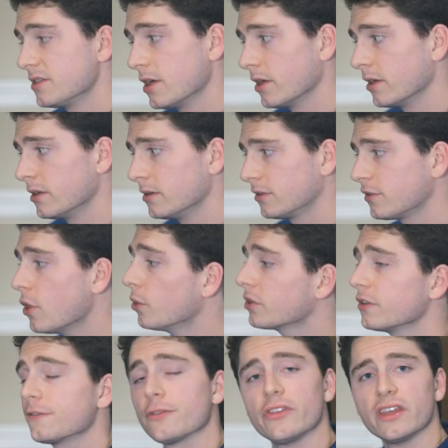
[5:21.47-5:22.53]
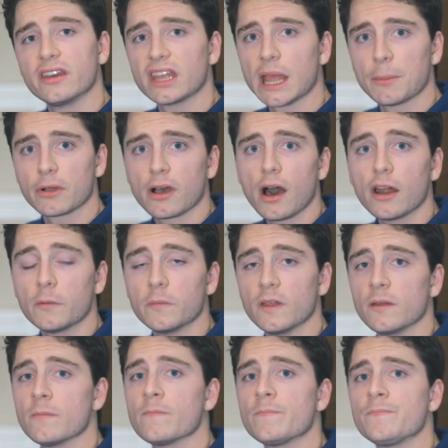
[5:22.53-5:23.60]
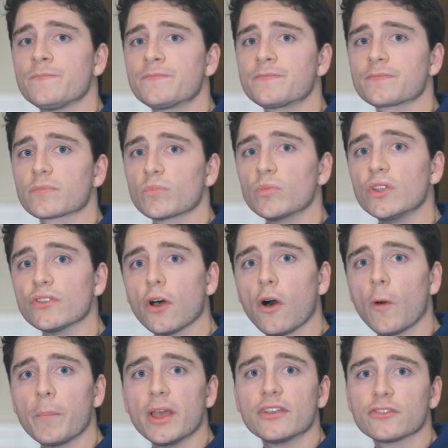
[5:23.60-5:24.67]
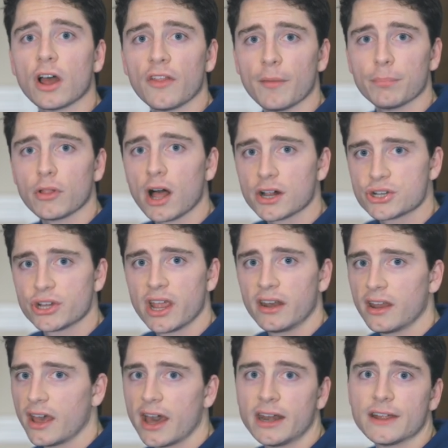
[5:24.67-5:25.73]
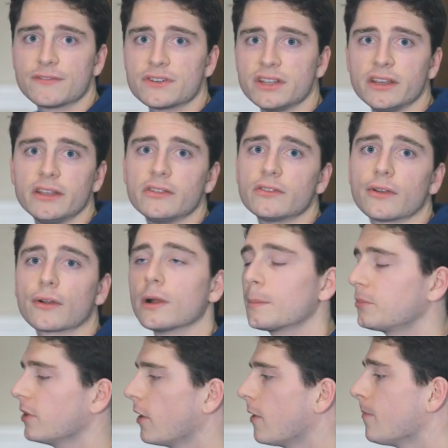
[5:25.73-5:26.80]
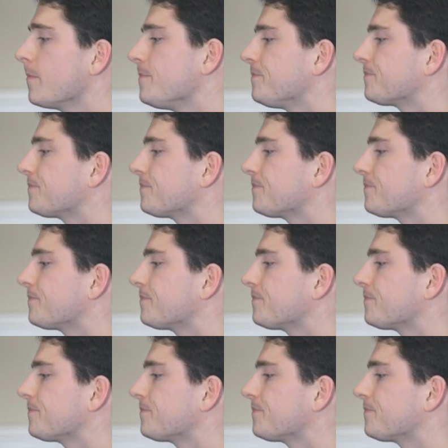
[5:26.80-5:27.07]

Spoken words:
the token for the in-game economy is all based on the blockchain, NFTs, crypto.